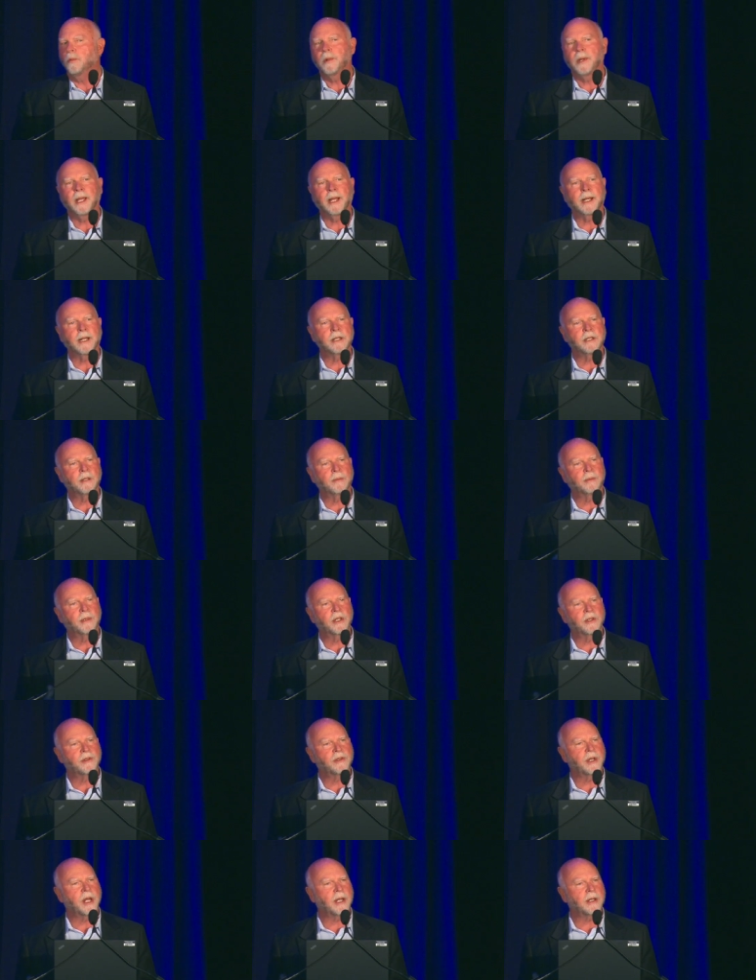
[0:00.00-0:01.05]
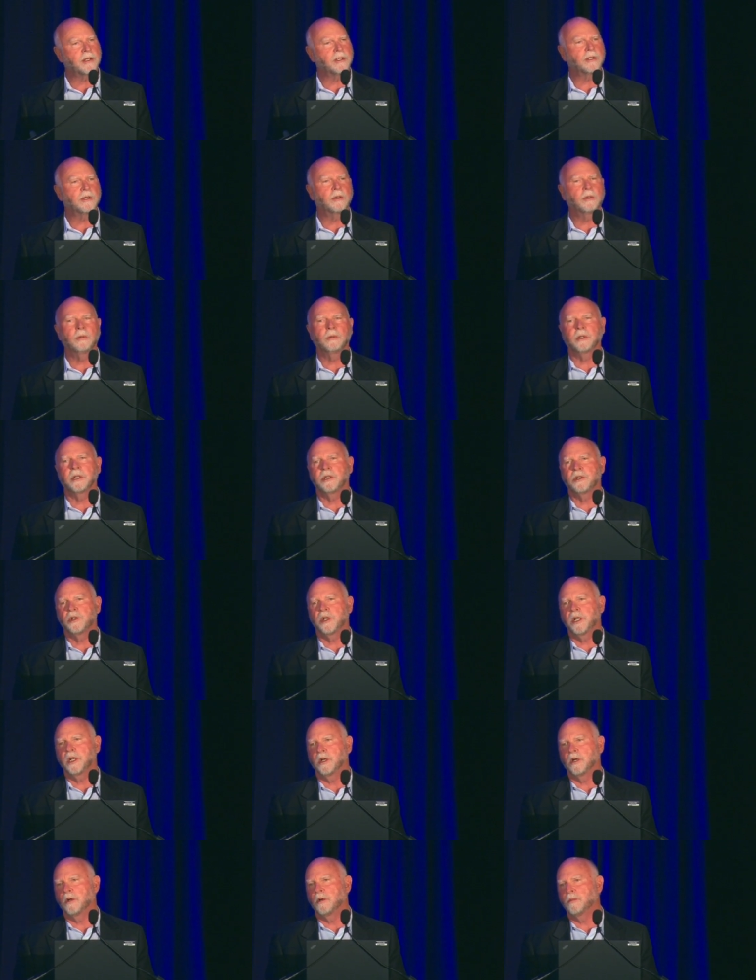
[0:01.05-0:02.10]
We added some cassettes to the
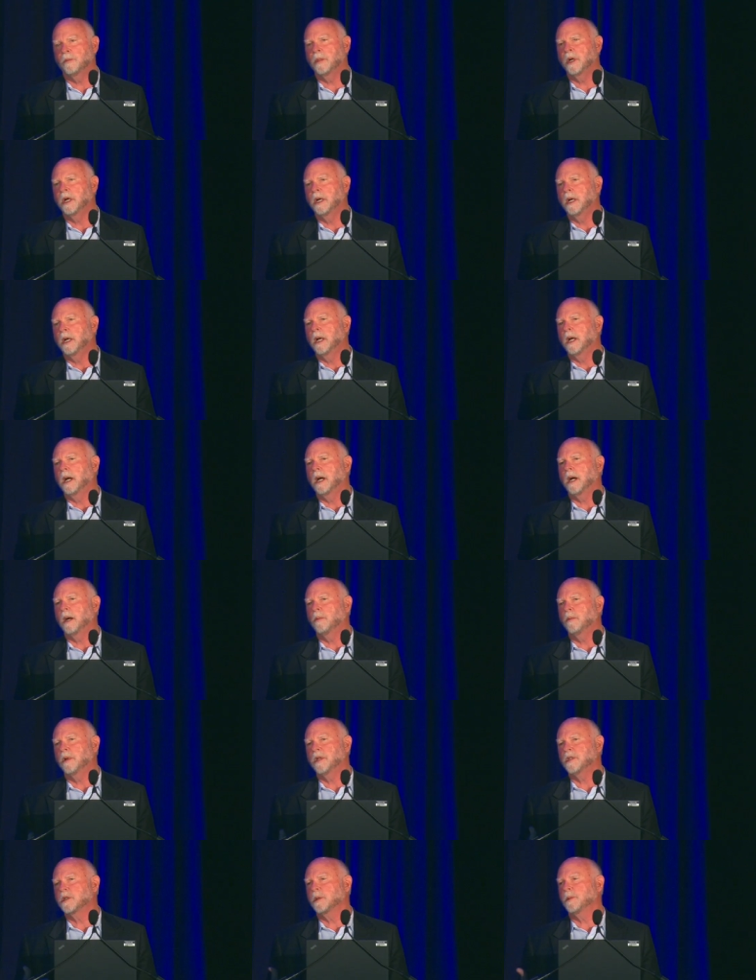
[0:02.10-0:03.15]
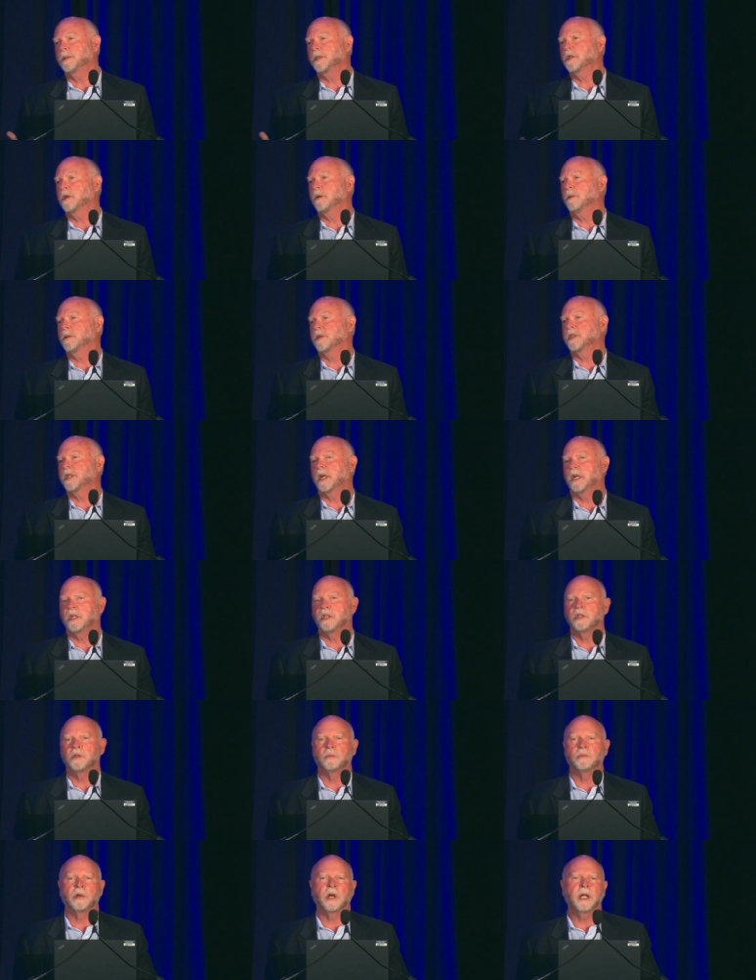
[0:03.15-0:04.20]
genome, uh, one so it would turn
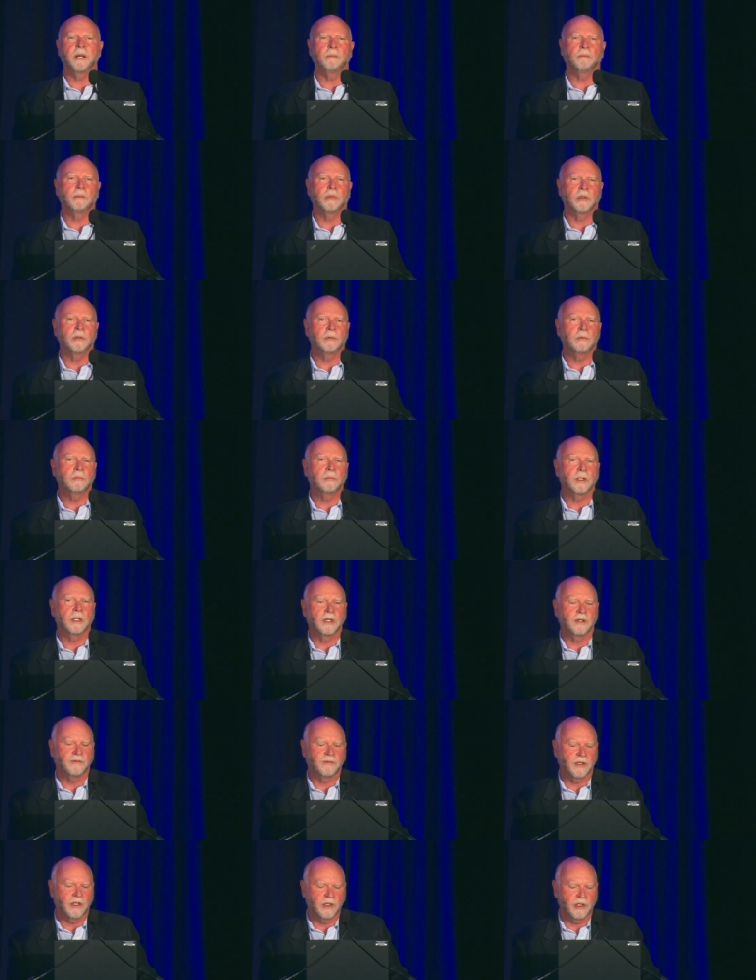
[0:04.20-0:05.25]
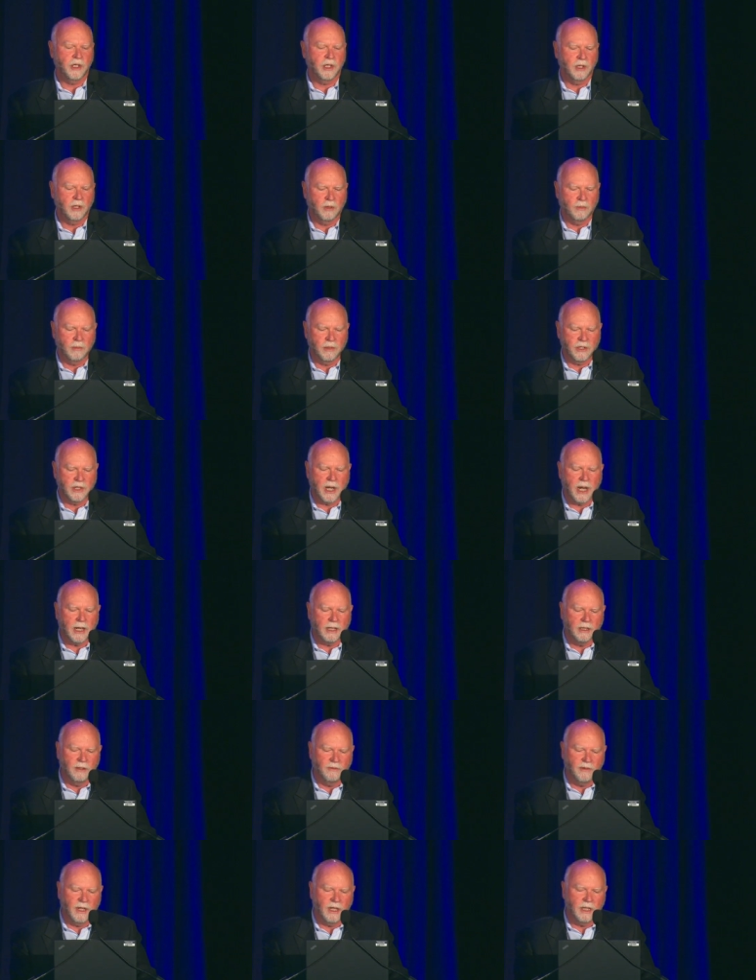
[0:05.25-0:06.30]
cells bright blue if the genome was
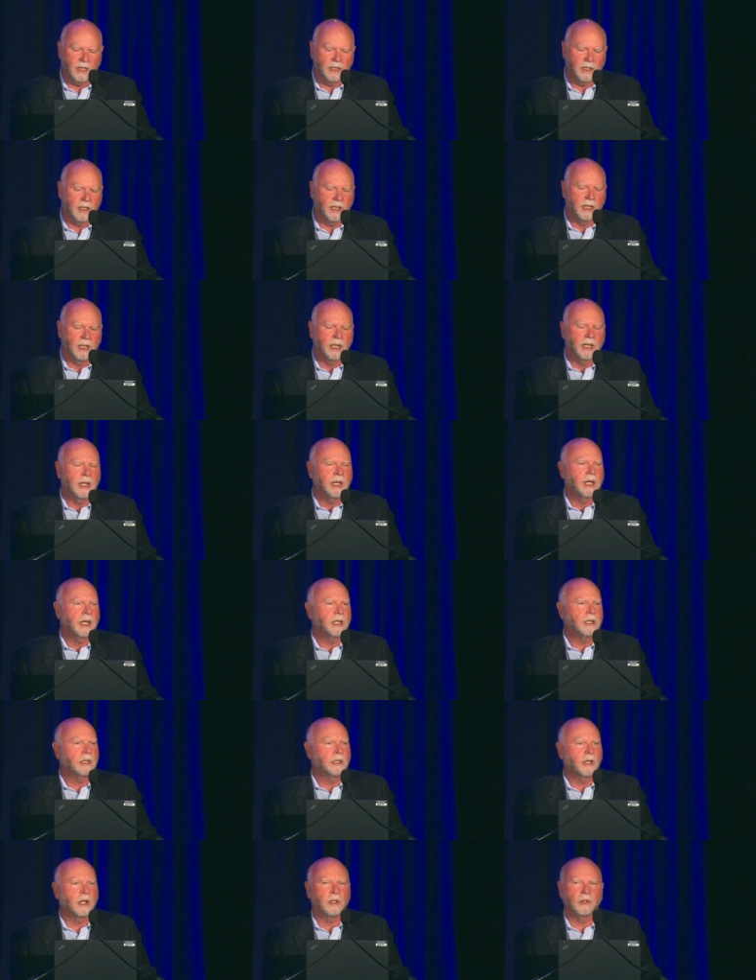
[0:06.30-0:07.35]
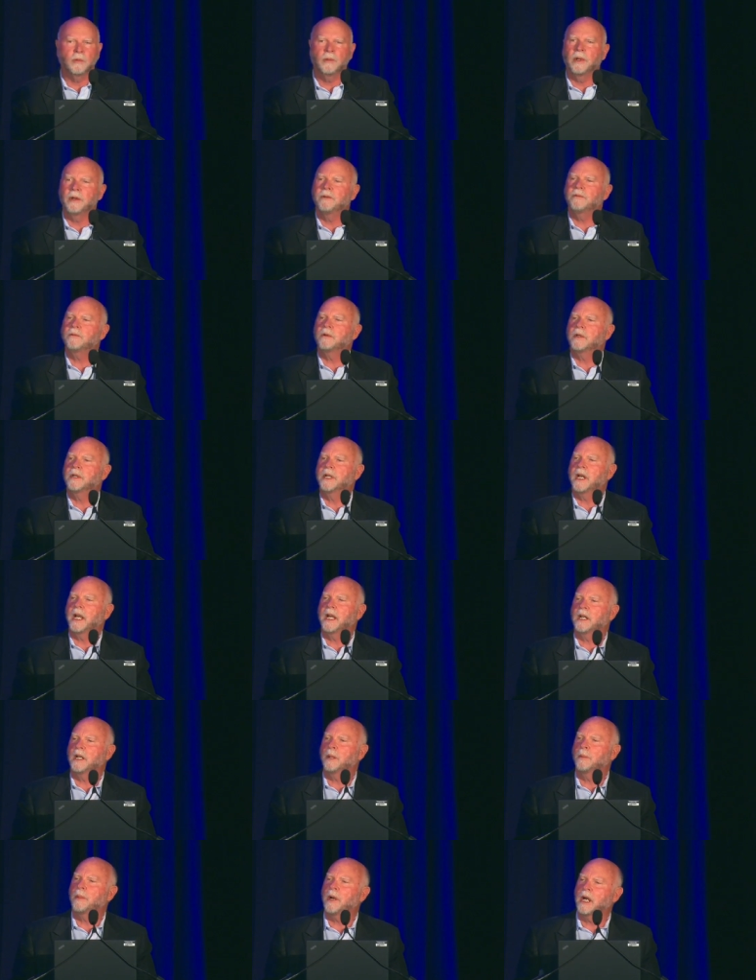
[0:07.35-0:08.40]
activated, and another one for an
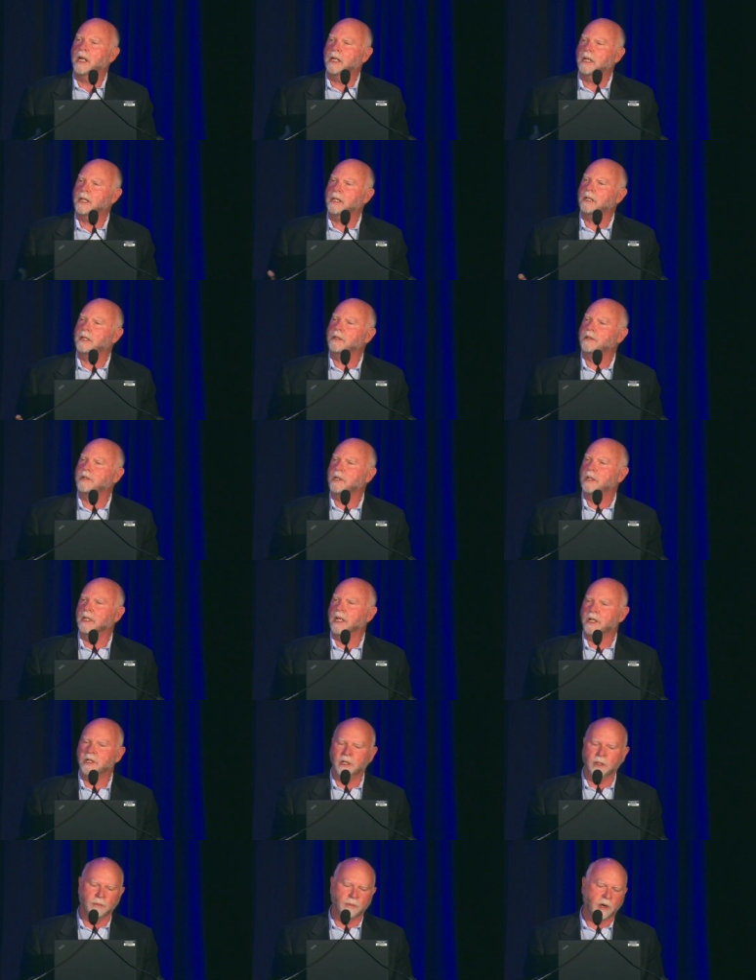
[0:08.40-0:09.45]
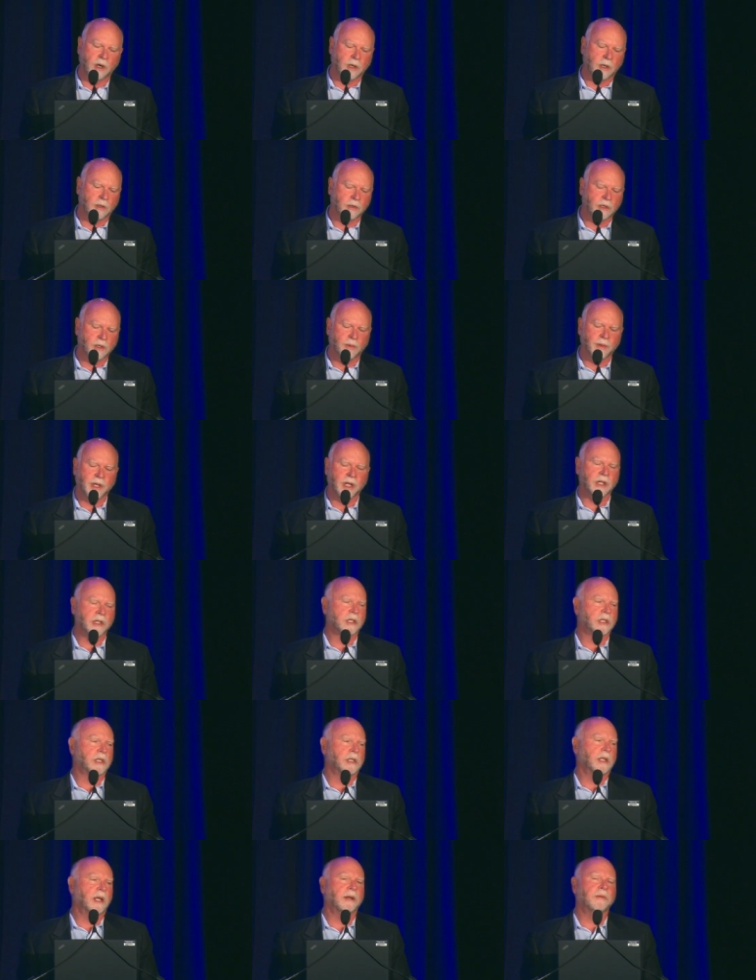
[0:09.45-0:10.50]
antibiotic selection marker so we could
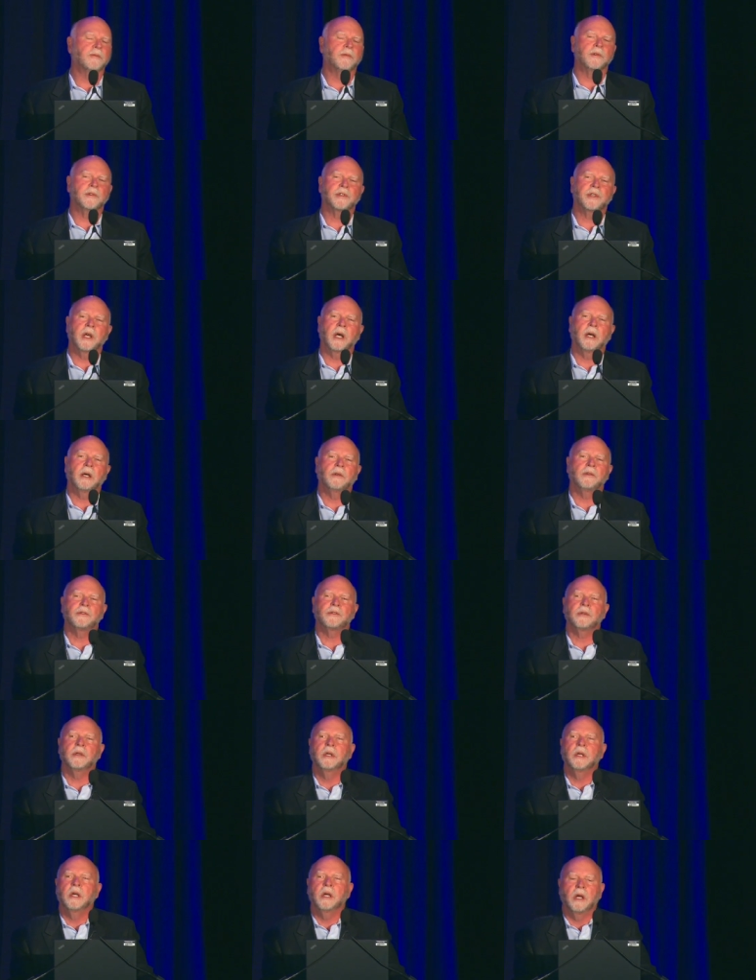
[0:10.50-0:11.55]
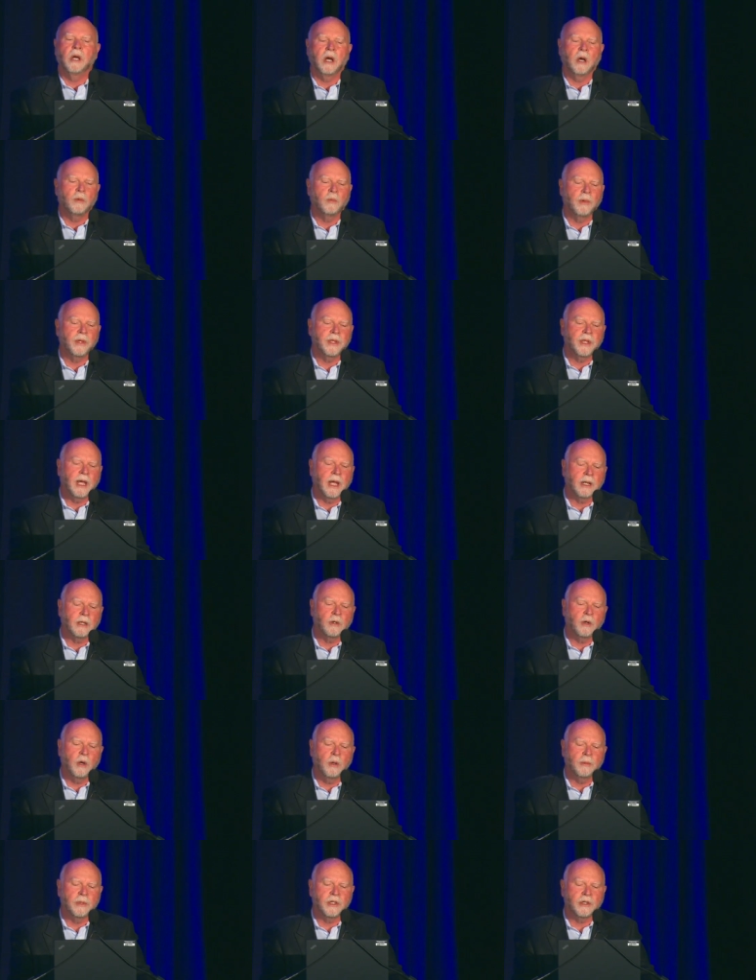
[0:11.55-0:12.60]
select for cells uh, with that
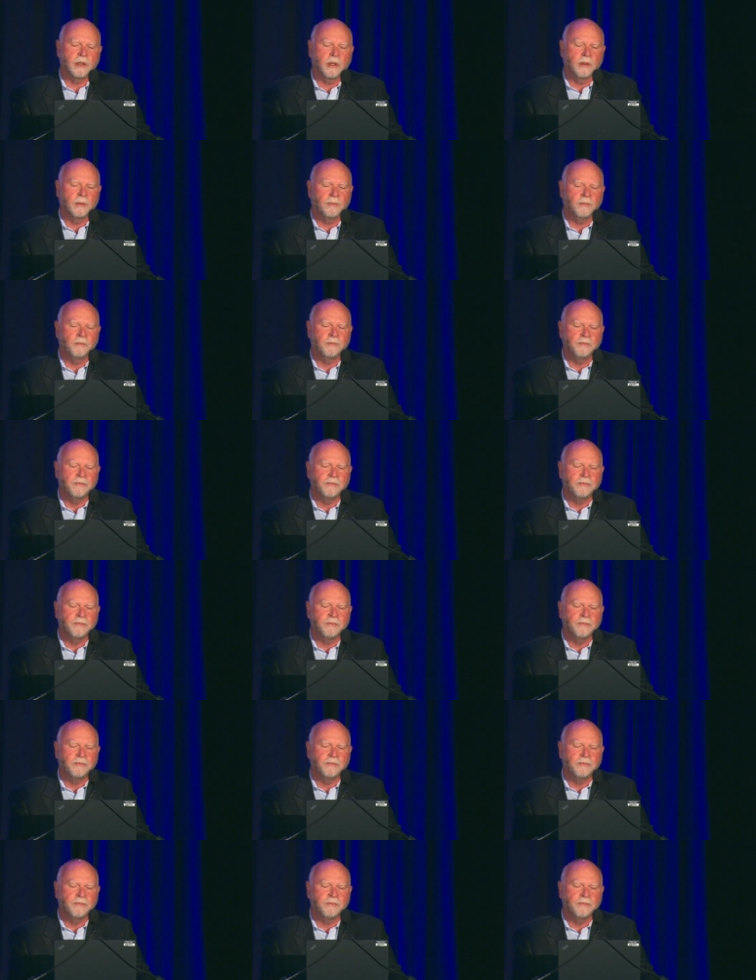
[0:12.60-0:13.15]
chromosome.